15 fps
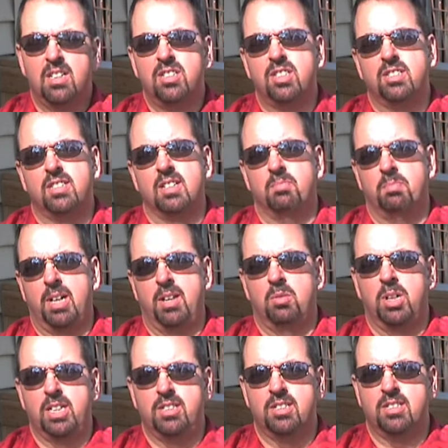just in, by the
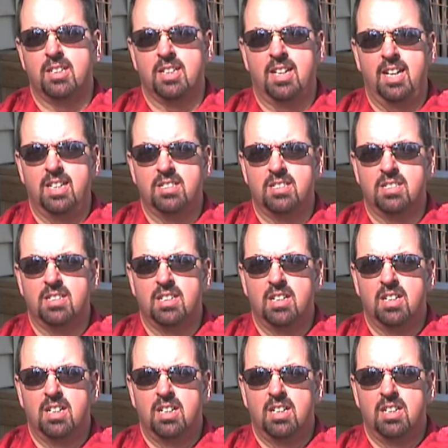way, just in case
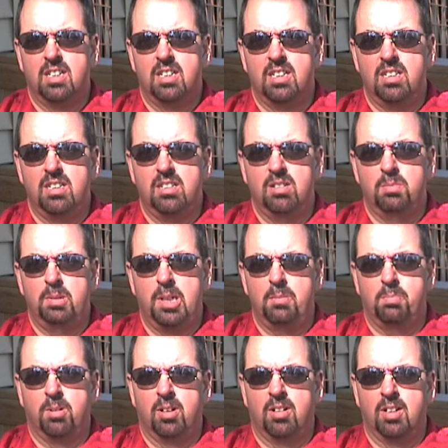you
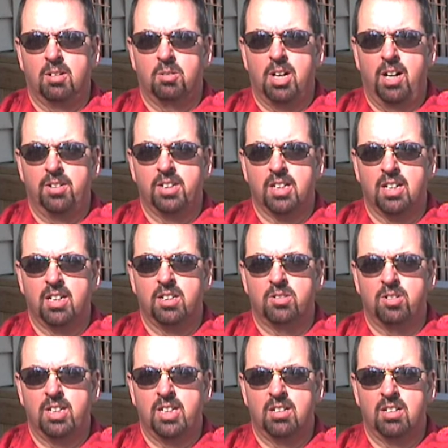people around the
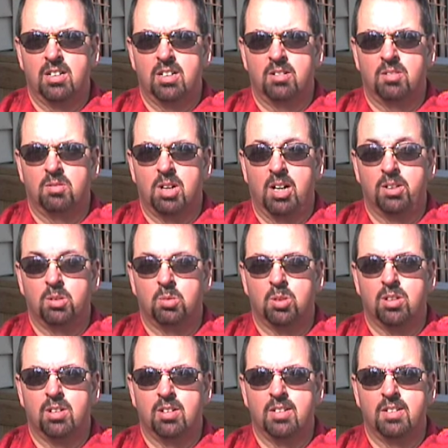country or around the
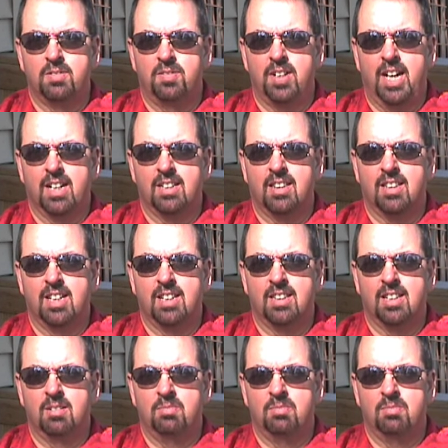world, in fact, think